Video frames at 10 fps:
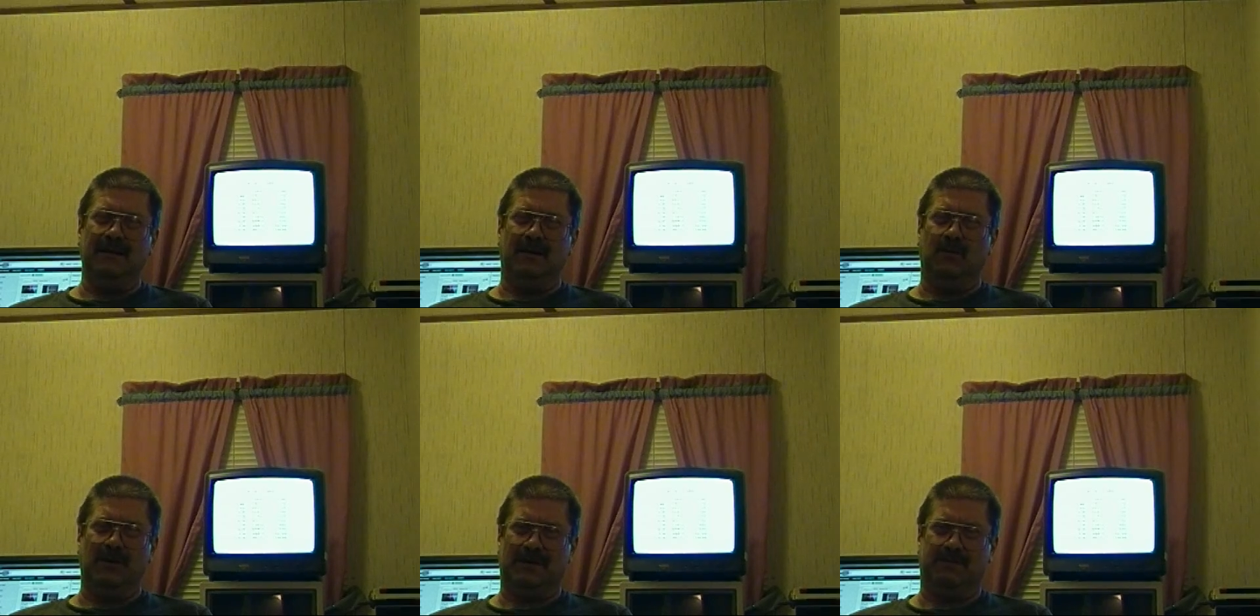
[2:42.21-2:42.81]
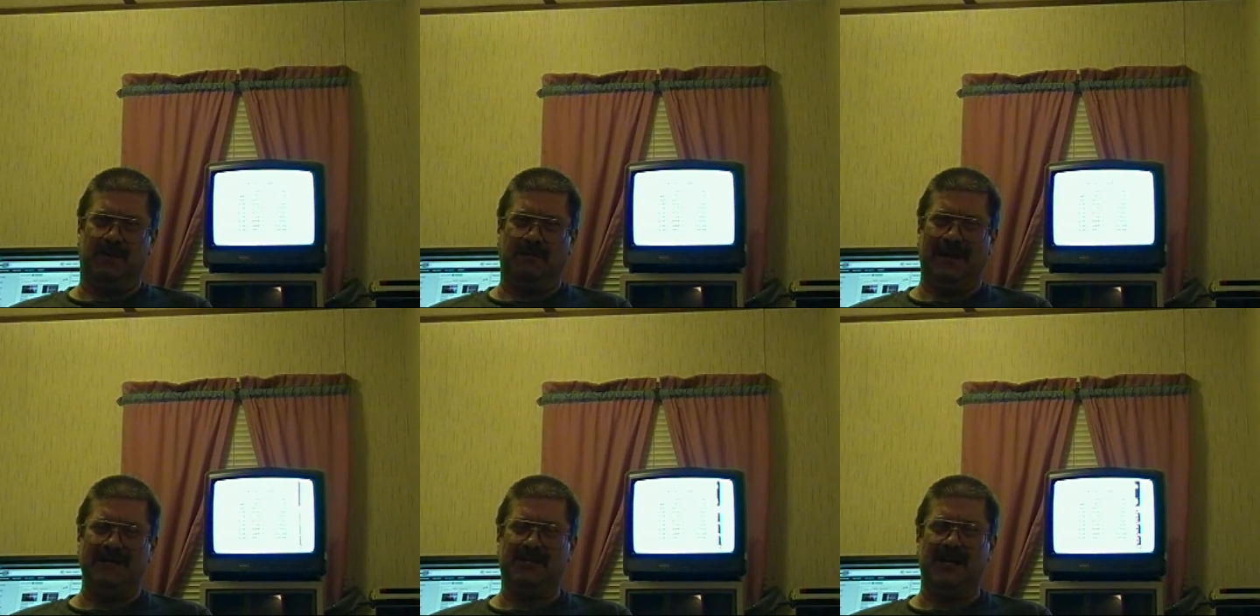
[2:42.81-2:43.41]
with the
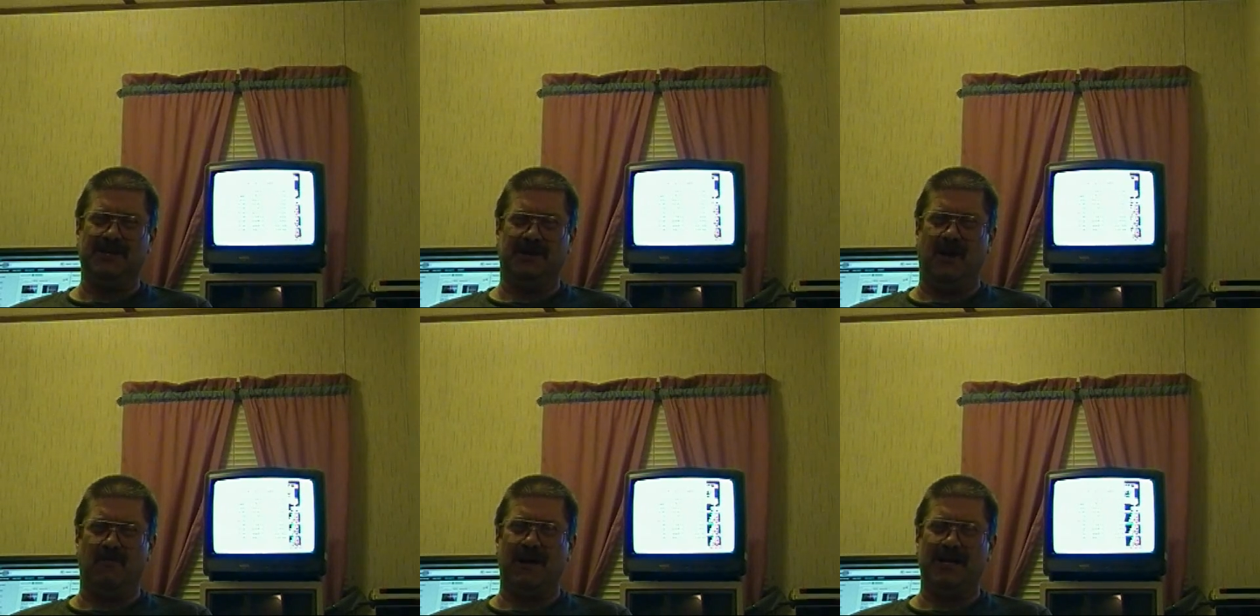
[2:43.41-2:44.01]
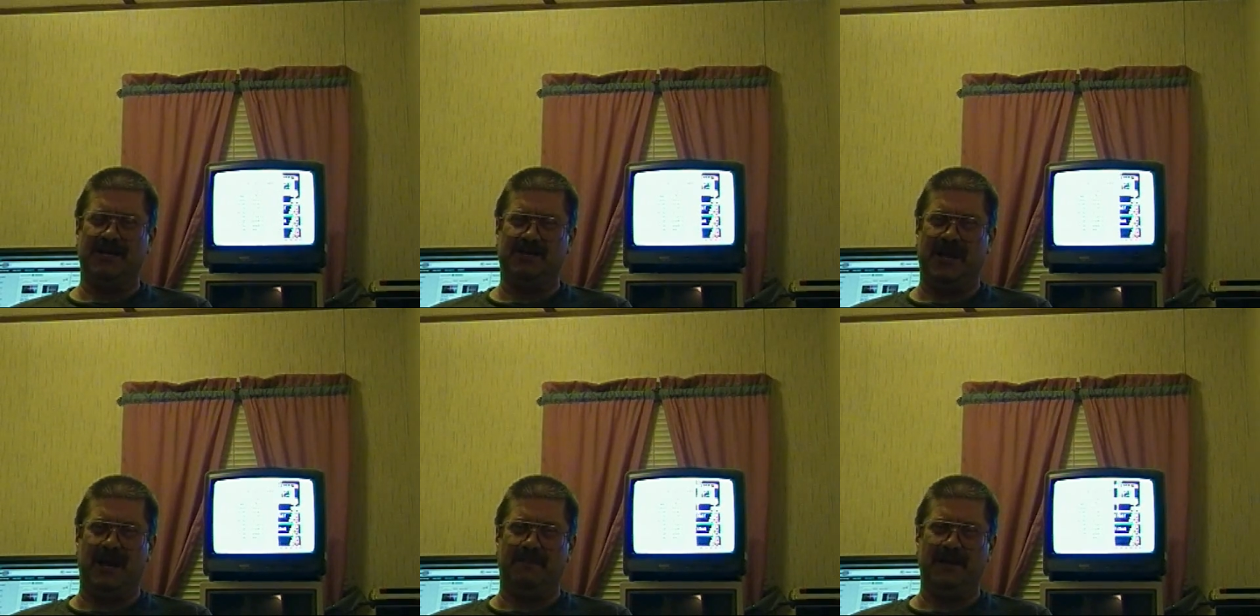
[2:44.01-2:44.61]
PlayStation already
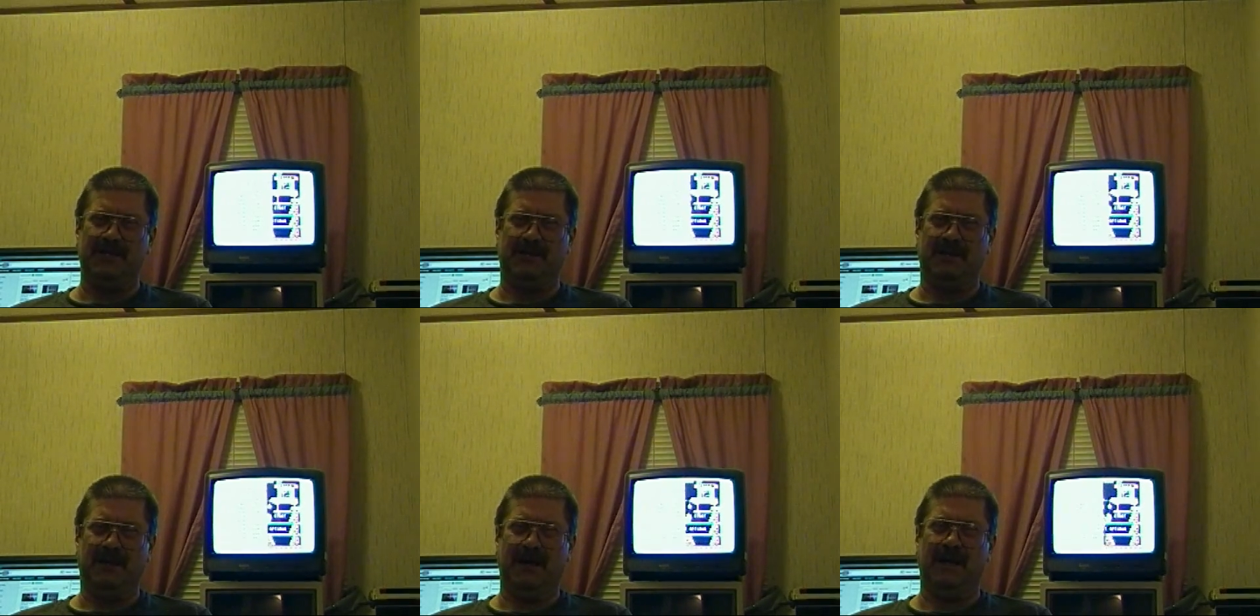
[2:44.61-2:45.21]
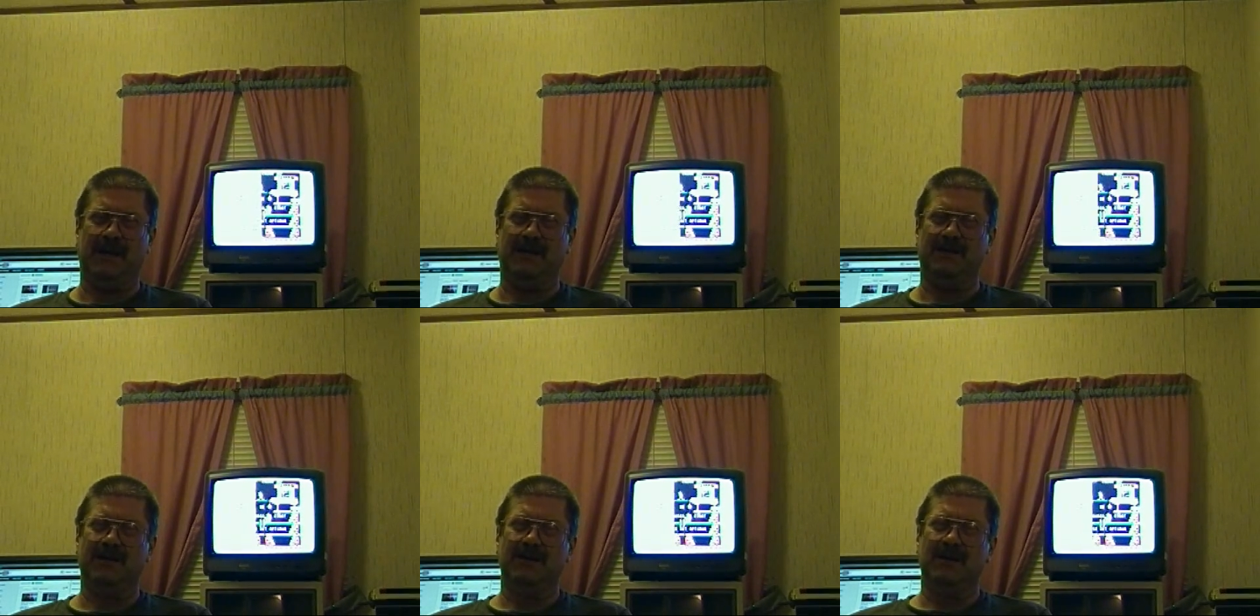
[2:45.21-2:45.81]
established
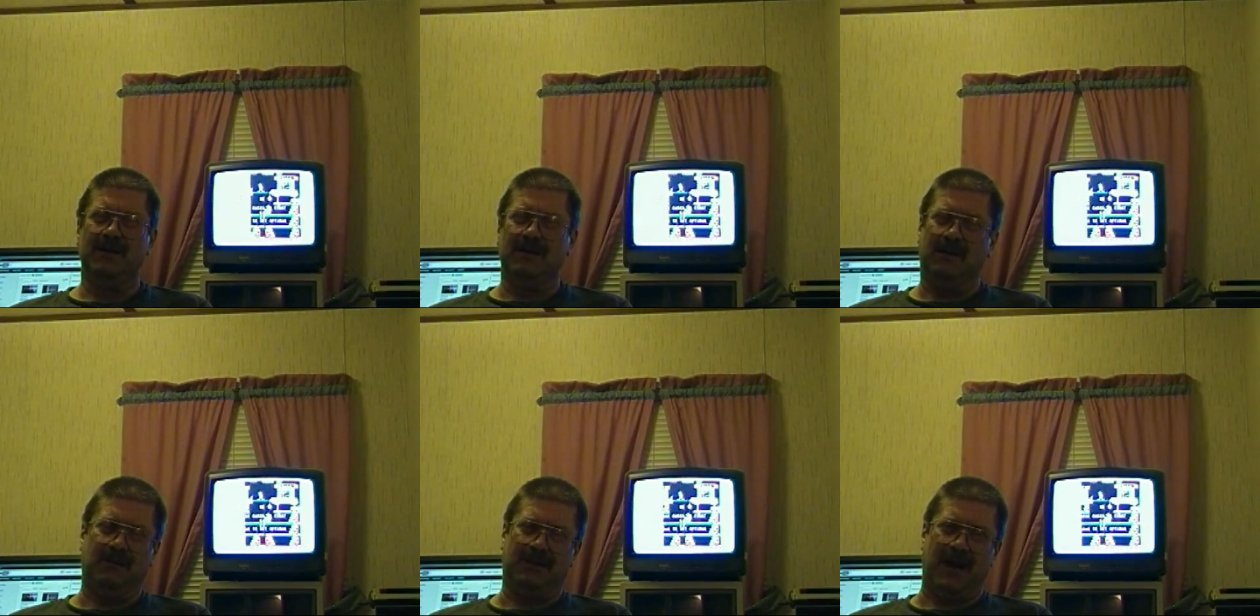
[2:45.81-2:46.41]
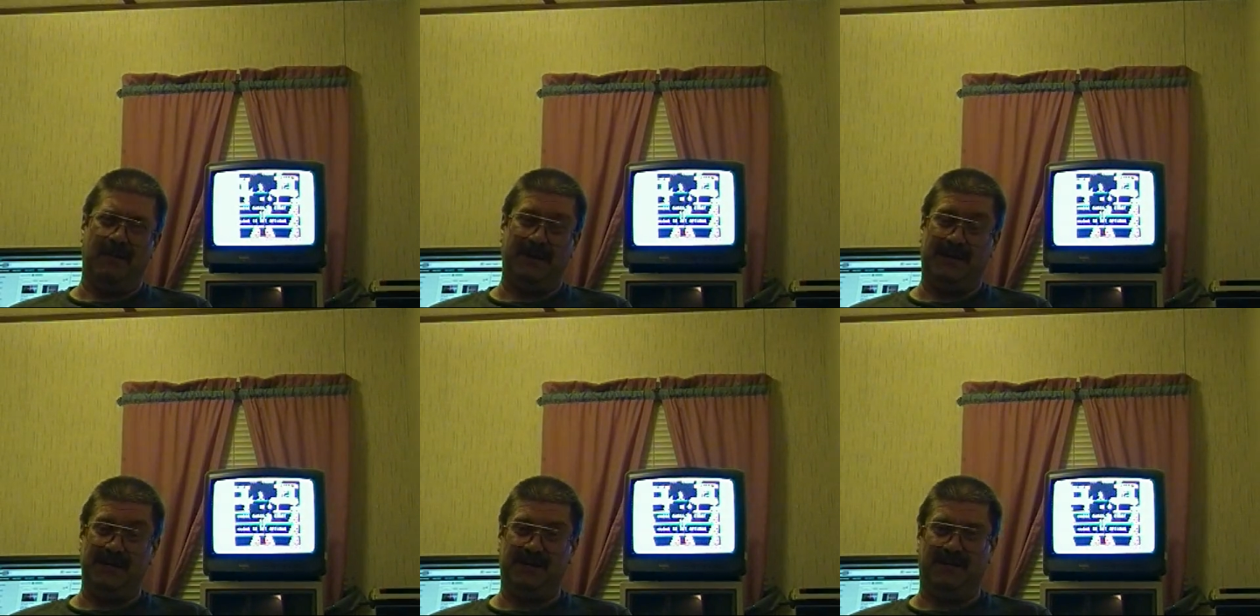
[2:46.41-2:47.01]
and, with
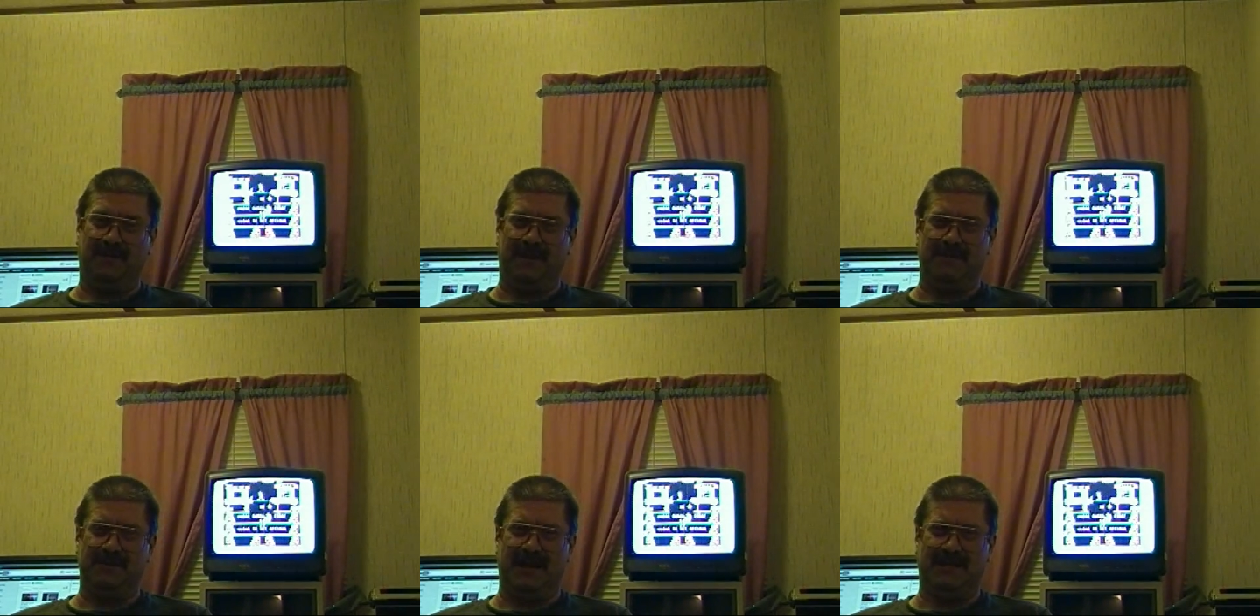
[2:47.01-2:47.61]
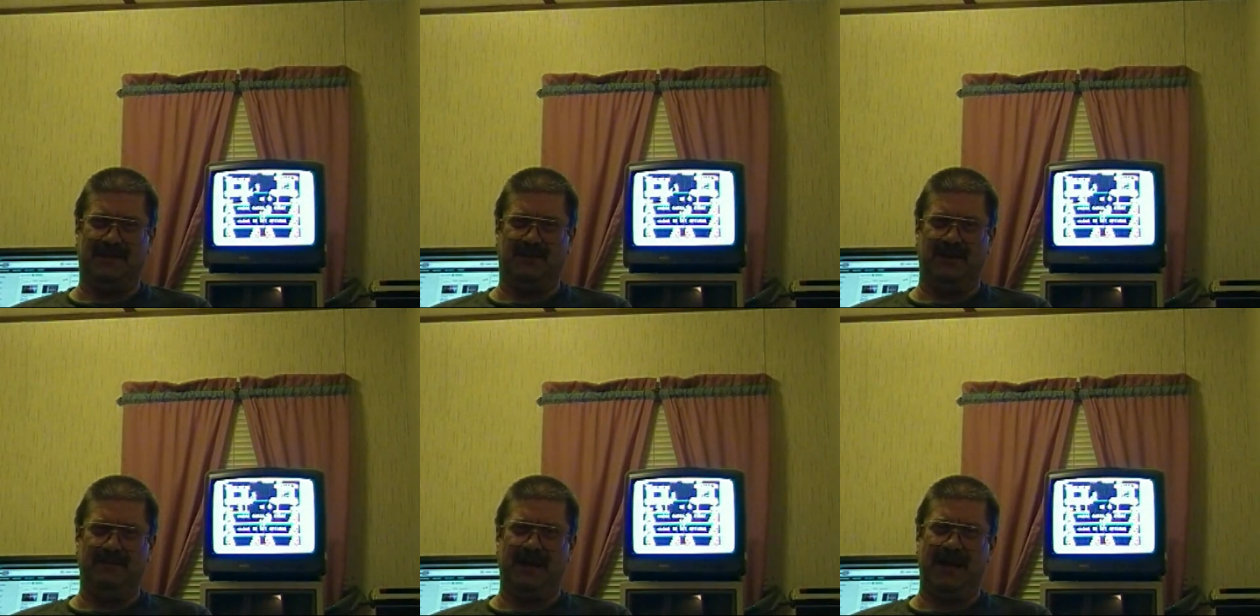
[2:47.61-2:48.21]
competition from things like the
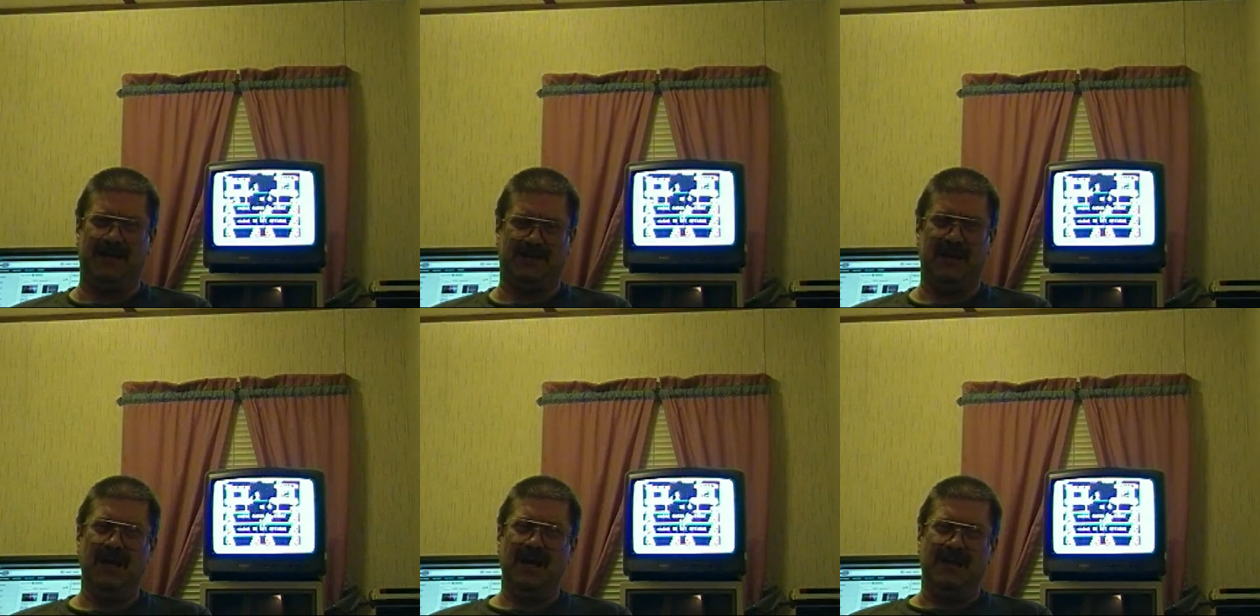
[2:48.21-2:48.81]
Dreamcast,